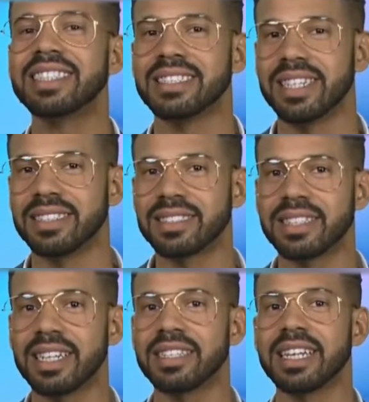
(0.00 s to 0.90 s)

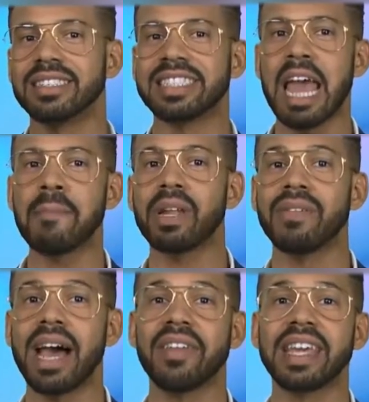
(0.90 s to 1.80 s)
sentence is an example
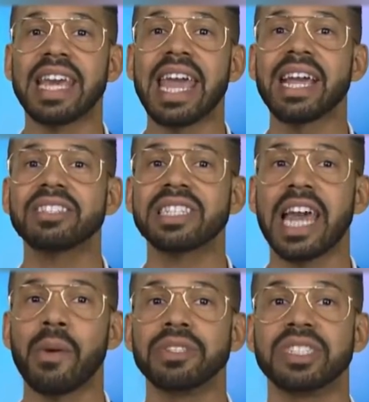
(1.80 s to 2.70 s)
of how the English
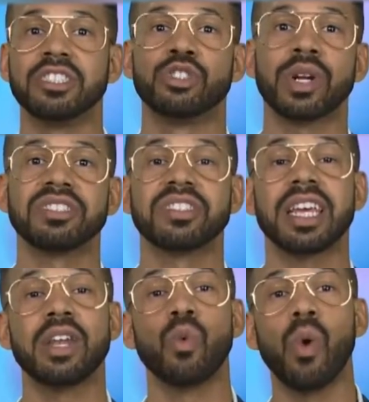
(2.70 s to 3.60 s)
language is drenched
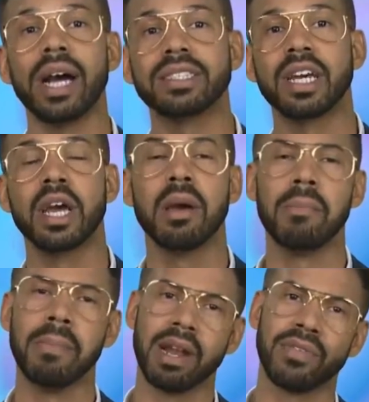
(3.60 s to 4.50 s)
in what?
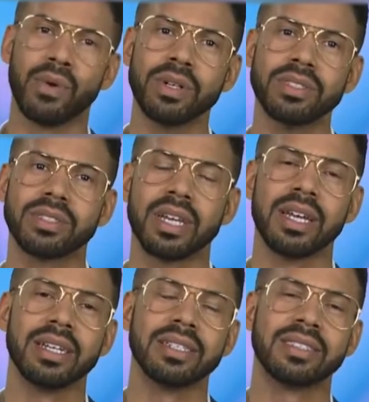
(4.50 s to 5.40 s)
Metaphors,
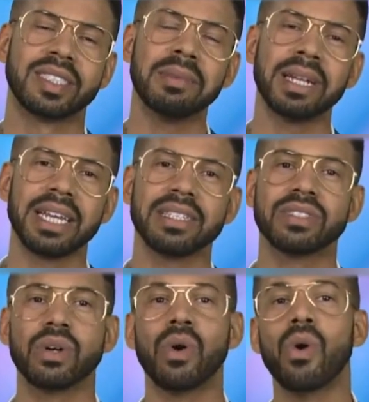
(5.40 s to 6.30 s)

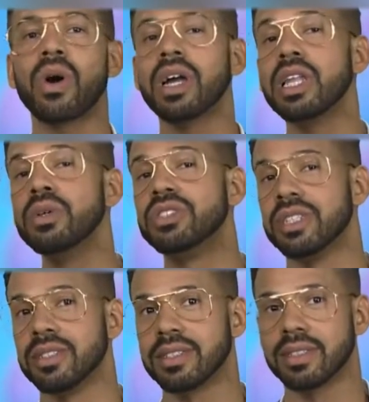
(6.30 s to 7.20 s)
similes, or
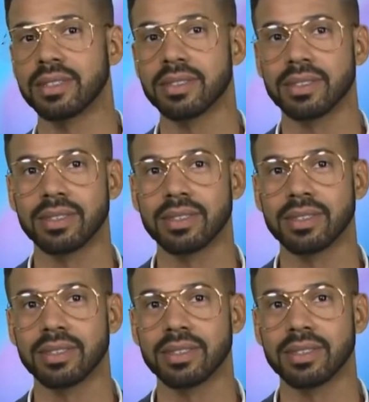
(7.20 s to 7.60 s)
allusions?